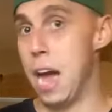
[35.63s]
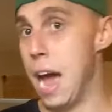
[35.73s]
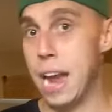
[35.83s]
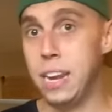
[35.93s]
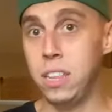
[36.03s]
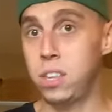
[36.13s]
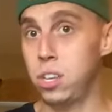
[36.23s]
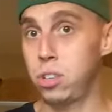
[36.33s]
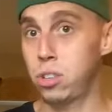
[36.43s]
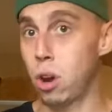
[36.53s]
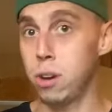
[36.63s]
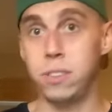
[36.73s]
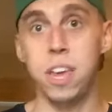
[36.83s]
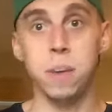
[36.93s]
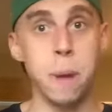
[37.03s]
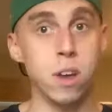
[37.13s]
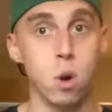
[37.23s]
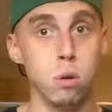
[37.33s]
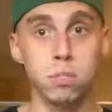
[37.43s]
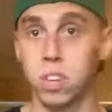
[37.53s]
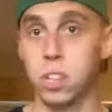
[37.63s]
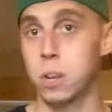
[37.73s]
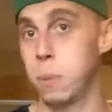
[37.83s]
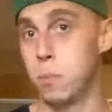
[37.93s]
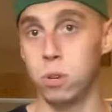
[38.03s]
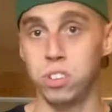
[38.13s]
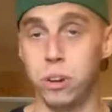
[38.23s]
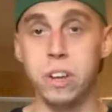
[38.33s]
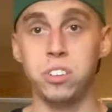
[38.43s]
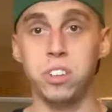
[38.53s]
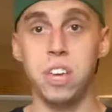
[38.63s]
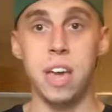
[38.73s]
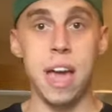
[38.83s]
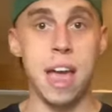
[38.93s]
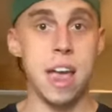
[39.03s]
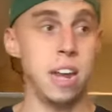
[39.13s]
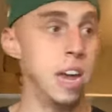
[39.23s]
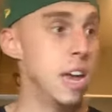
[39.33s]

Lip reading: I need to start taking my goals a little bit more seriously, and